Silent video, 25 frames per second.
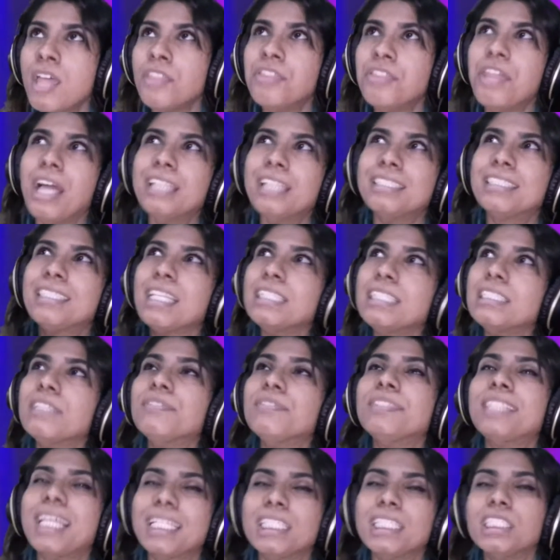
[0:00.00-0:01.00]
that sense of
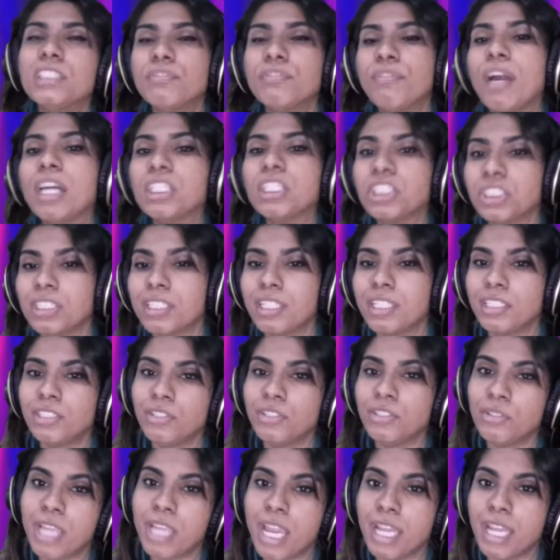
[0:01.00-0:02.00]
satisfaction that
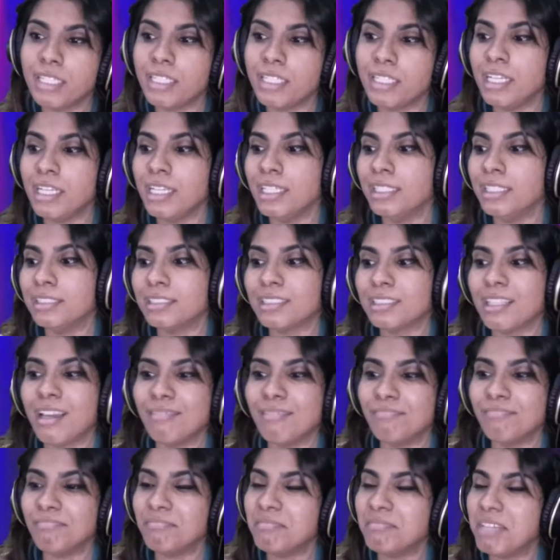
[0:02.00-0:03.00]
you get is
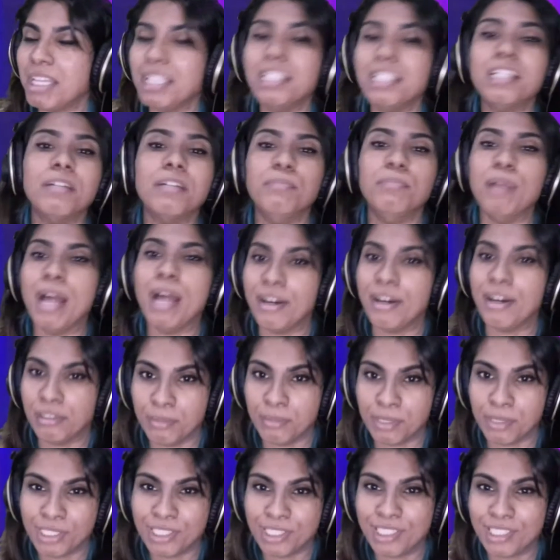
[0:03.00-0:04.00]
incomparable.